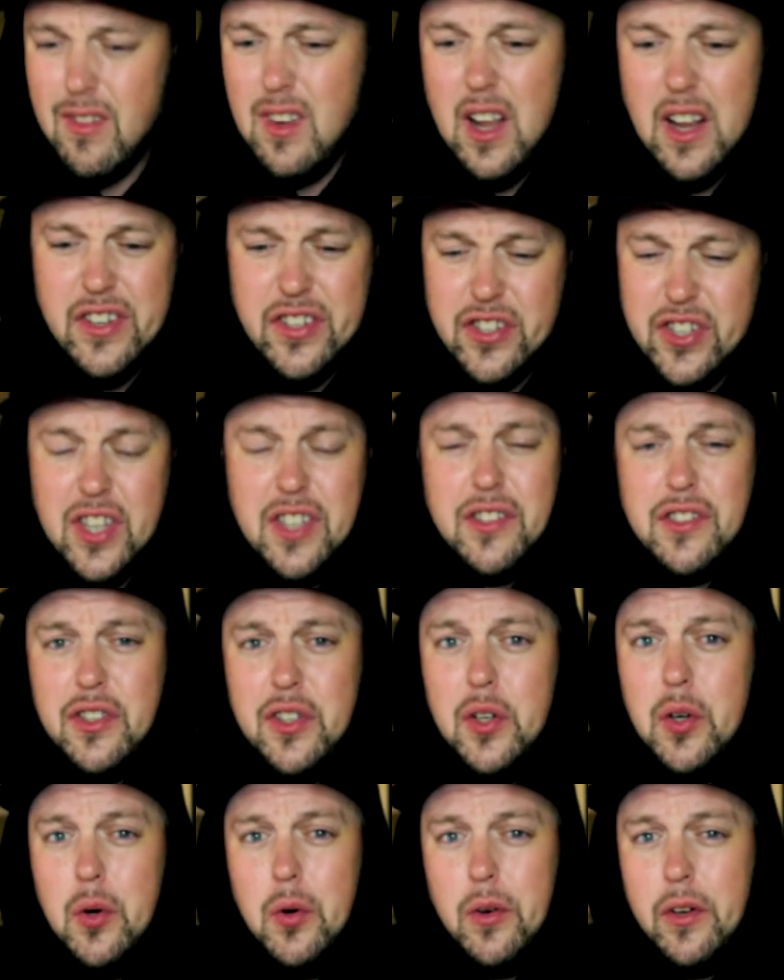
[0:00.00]
It's just
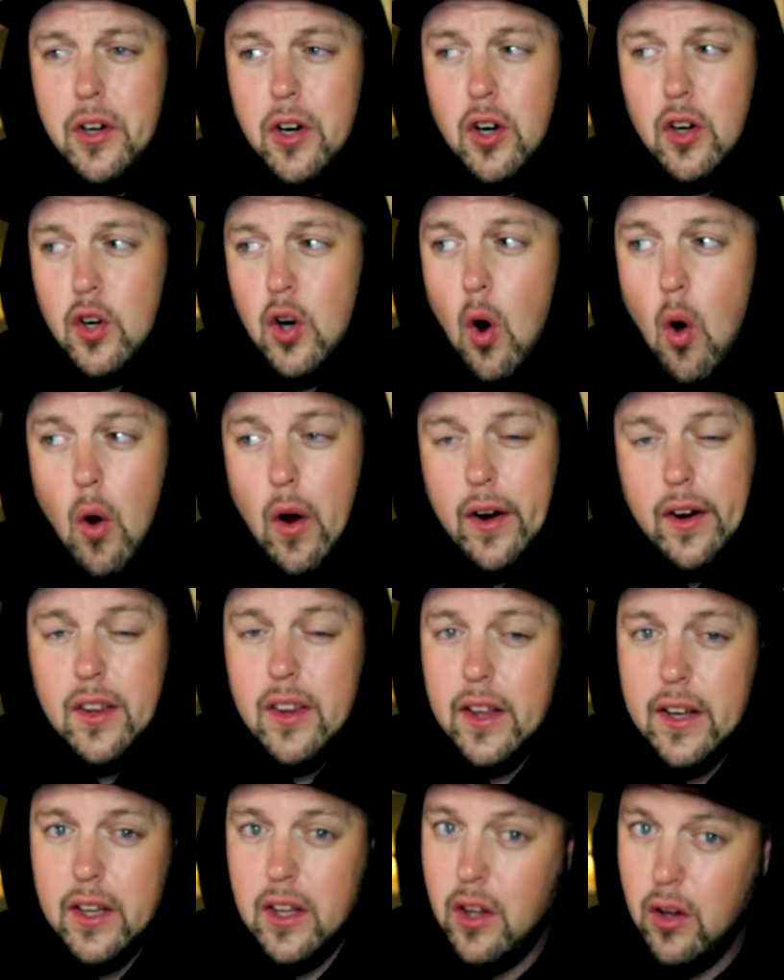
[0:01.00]
you. You're going
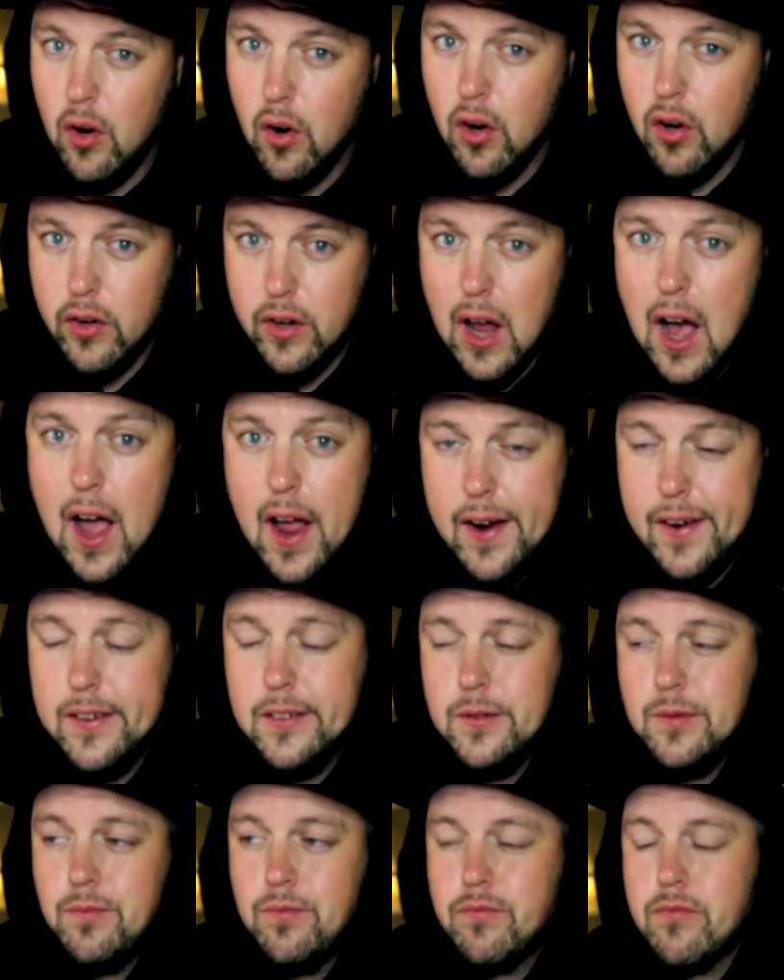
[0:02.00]
like you're dying.